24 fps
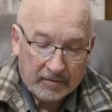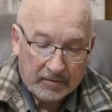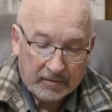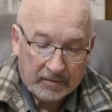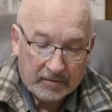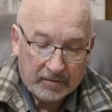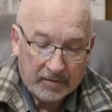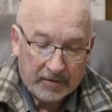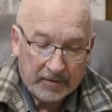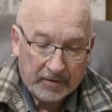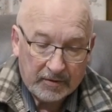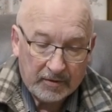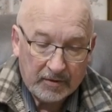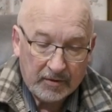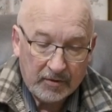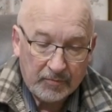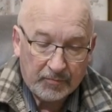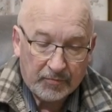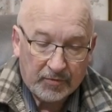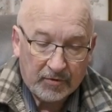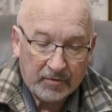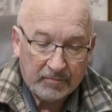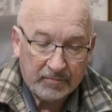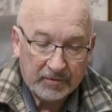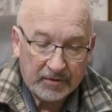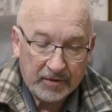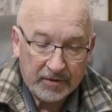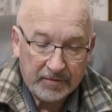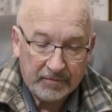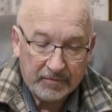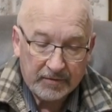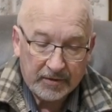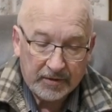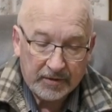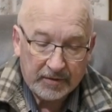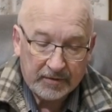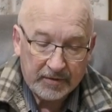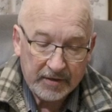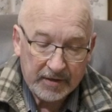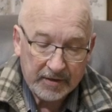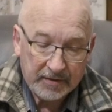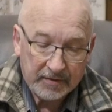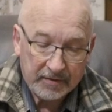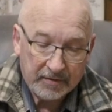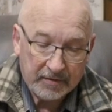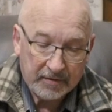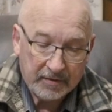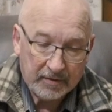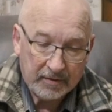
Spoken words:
Okay, no prompt, don't need that.